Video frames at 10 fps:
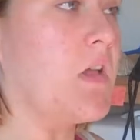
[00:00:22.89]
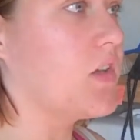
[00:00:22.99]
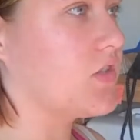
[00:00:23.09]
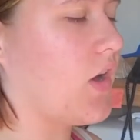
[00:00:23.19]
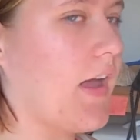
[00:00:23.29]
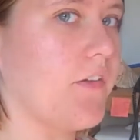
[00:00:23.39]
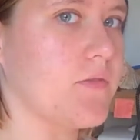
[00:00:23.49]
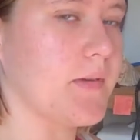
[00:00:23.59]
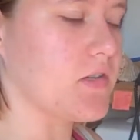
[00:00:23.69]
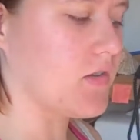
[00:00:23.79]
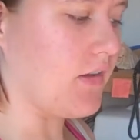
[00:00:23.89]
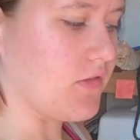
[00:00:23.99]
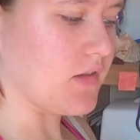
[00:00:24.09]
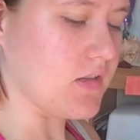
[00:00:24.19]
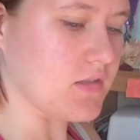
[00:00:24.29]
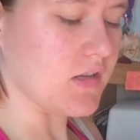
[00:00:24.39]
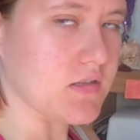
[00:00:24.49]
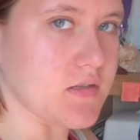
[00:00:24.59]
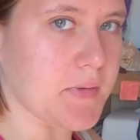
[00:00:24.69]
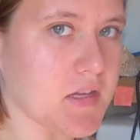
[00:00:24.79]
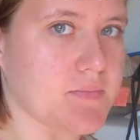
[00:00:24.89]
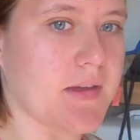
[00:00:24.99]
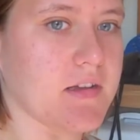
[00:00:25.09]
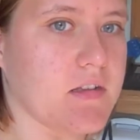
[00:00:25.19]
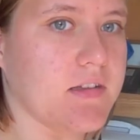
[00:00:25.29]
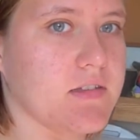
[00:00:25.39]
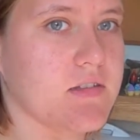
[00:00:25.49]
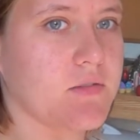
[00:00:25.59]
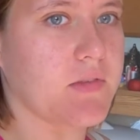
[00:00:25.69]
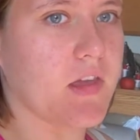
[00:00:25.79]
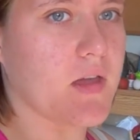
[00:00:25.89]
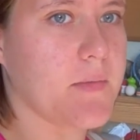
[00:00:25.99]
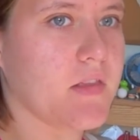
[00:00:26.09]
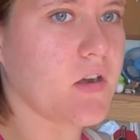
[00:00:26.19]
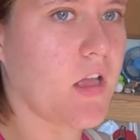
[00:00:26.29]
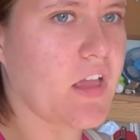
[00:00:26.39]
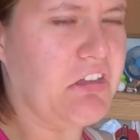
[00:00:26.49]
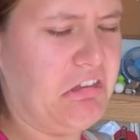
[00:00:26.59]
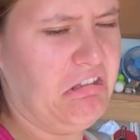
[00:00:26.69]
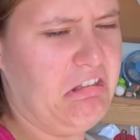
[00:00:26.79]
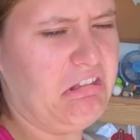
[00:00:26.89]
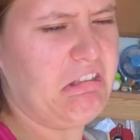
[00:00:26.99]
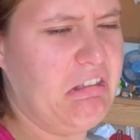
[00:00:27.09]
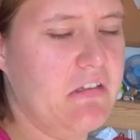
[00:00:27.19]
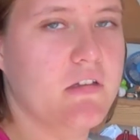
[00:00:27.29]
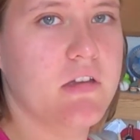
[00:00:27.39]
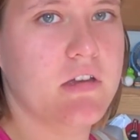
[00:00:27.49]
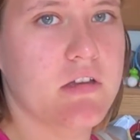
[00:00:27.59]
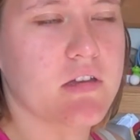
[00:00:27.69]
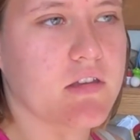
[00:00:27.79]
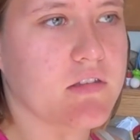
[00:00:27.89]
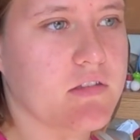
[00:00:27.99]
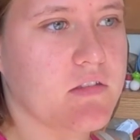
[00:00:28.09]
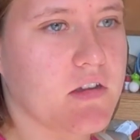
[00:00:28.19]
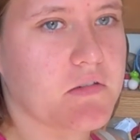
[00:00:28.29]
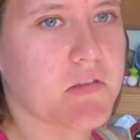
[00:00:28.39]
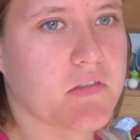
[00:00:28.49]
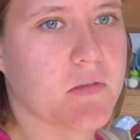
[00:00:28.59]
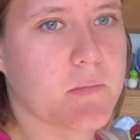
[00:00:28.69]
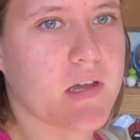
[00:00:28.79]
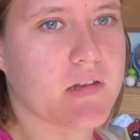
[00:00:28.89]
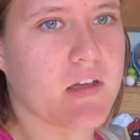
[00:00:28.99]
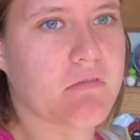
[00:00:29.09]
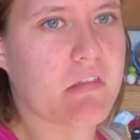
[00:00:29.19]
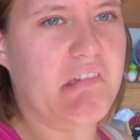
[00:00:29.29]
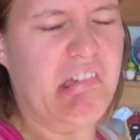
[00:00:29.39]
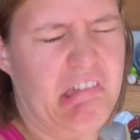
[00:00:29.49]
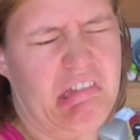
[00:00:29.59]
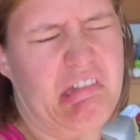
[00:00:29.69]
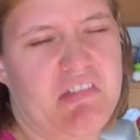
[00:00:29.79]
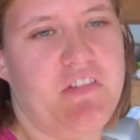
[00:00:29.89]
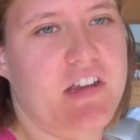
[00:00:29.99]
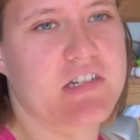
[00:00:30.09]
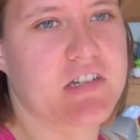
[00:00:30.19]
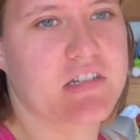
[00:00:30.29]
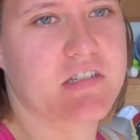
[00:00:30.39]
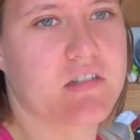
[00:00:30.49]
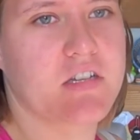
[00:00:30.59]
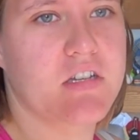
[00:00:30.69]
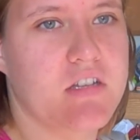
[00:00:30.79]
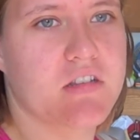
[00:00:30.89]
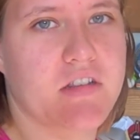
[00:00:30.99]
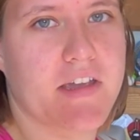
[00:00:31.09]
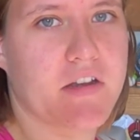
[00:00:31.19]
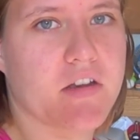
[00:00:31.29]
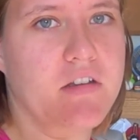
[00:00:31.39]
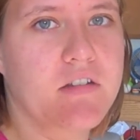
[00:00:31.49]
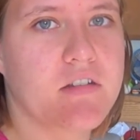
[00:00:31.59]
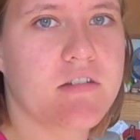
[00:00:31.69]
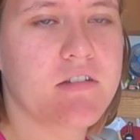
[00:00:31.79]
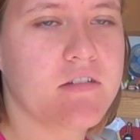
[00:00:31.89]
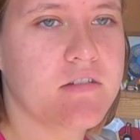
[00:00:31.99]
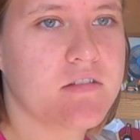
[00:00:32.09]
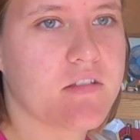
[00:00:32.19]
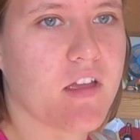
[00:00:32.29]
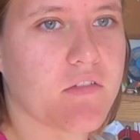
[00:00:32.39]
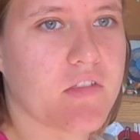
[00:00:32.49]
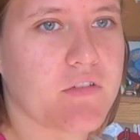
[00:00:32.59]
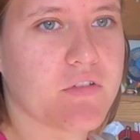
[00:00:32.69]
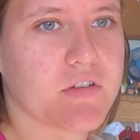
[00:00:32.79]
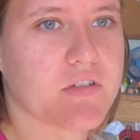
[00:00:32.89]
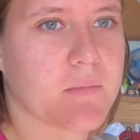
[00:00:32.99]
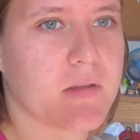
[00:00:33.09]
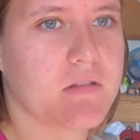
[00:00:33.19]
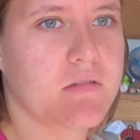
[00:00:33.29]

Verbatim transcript: So I have to make sure that everything is nice and spick and span and clean so that when they come in, they're not like, ooh because I'd rather them not have the Ugh! factor until later, not when they first come in.